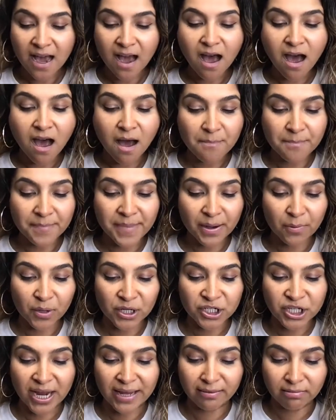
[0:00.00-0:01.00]
um,
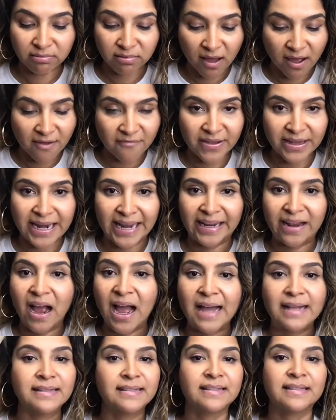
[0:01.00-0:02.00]
which I love and I
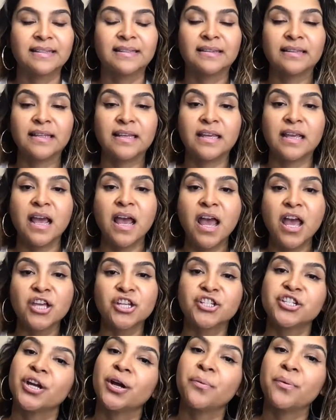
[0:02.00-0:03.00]
constantly
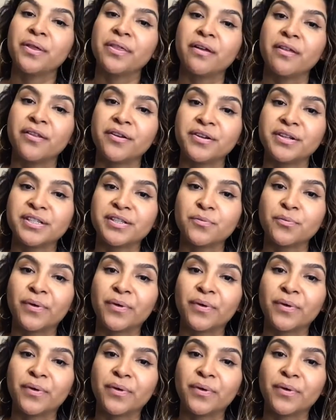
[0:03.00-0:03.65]
share with others.